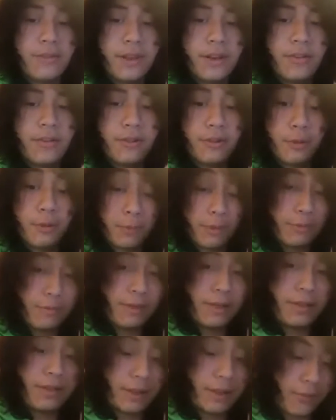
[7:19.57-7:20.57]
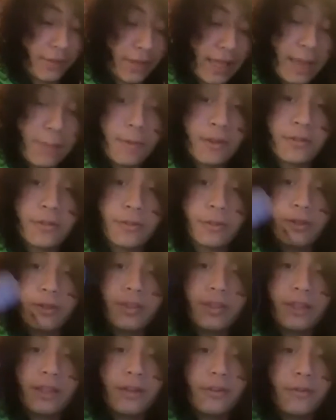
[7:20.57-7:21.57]
you know, normally when you think of a game controller, you
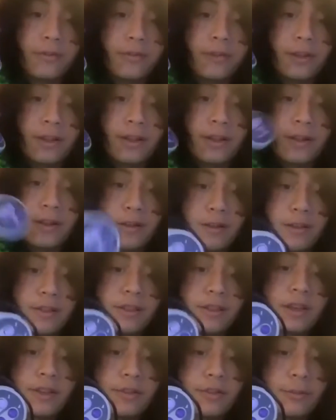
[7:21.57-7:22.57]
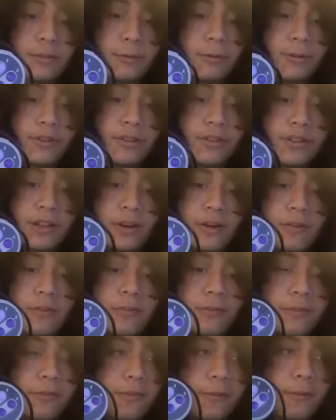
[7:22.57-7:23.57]
think of the controller
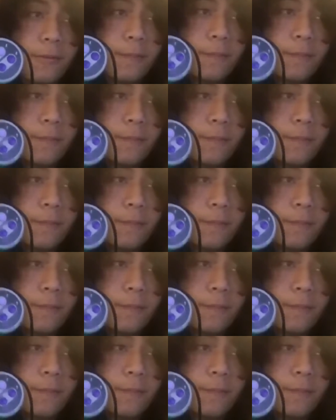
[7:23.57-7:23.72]
itself,